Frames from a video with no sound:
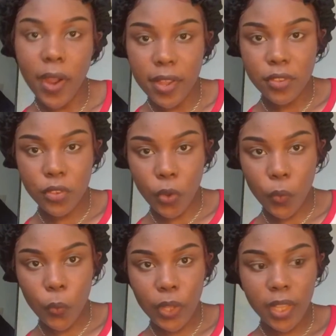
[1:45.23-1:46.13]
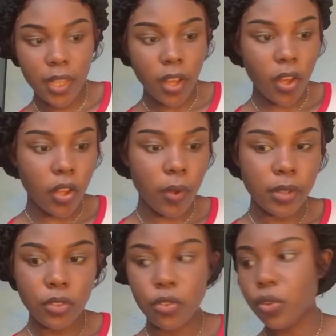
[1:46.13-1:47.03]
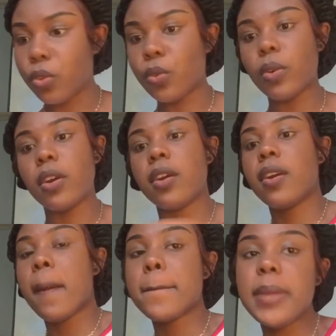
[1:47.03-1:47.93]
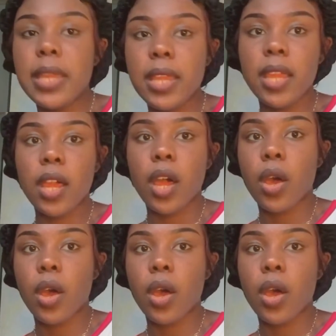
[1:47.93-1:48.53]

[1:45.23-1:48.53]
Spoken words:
Right, so we are going to be...